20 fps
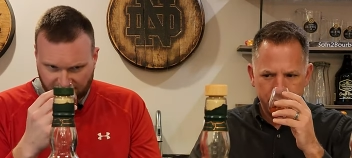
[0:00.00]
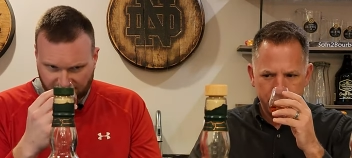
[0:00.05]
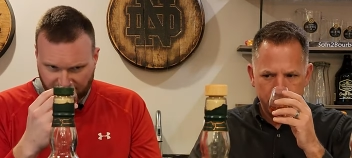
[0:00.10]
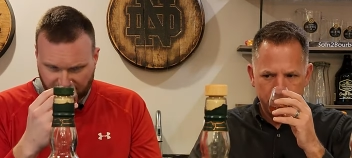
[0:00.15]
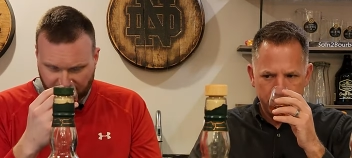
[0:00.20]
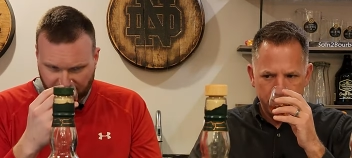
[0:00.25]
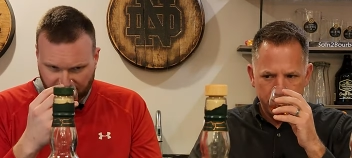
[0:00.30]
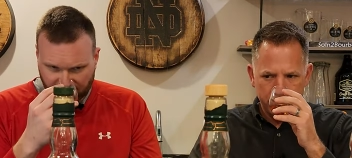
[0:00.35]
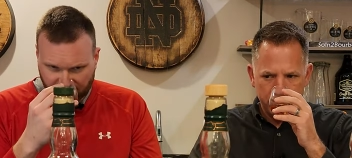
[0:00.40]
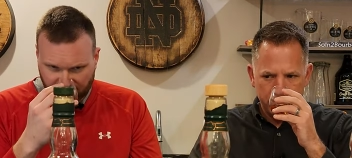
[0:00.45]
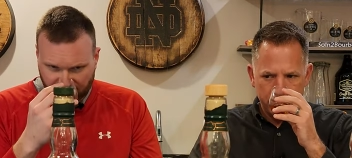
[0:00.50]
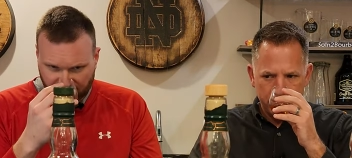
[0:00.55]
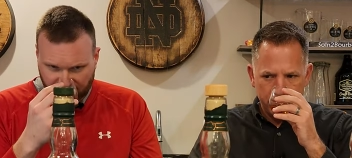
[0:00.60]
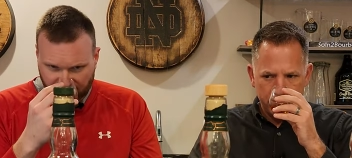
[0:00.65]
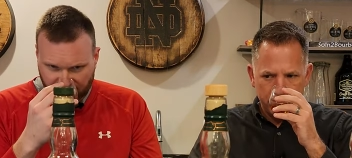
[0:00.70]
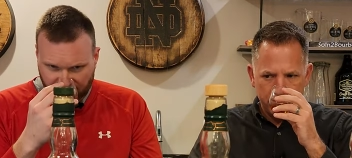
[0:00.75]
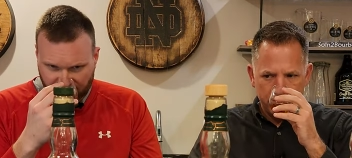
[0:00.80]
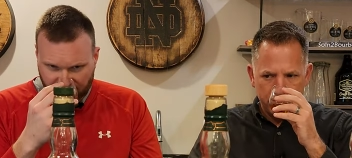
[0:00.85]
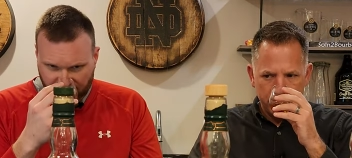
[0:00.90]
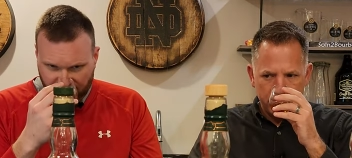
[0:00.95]

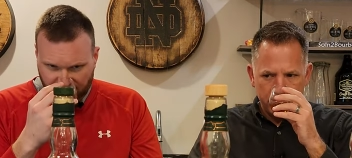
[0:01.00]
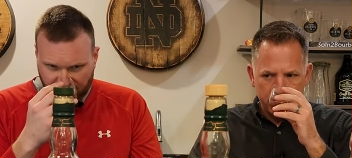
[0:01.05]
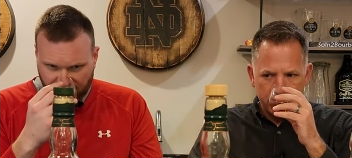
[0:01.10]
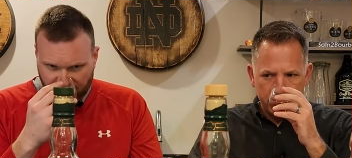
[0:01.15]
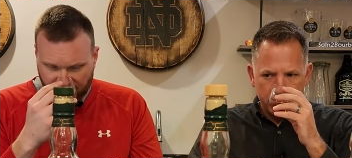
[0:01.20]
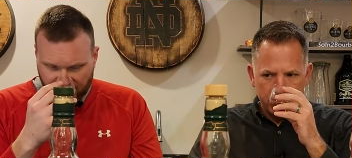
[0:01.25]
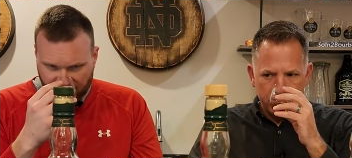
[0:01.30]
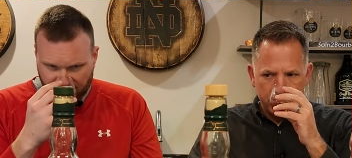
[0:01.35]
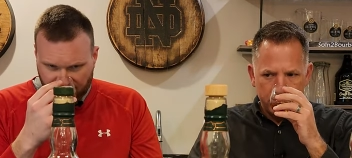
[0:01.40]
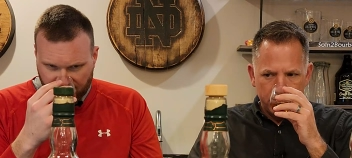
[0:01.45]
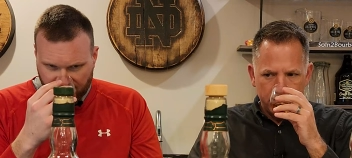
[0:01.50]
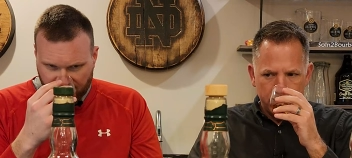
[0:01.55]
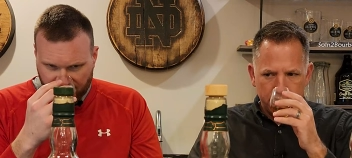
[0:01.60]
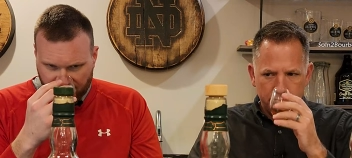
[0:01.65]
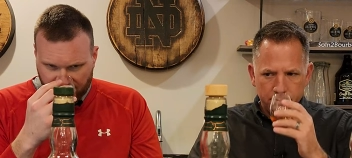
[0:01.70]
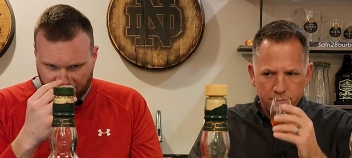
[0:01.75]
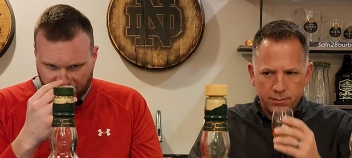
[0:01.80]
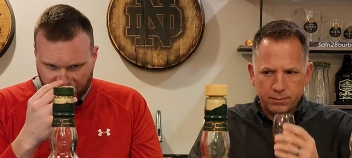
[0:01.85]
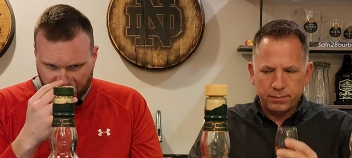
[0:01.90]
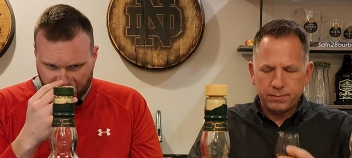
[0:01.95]
Nobody speaks.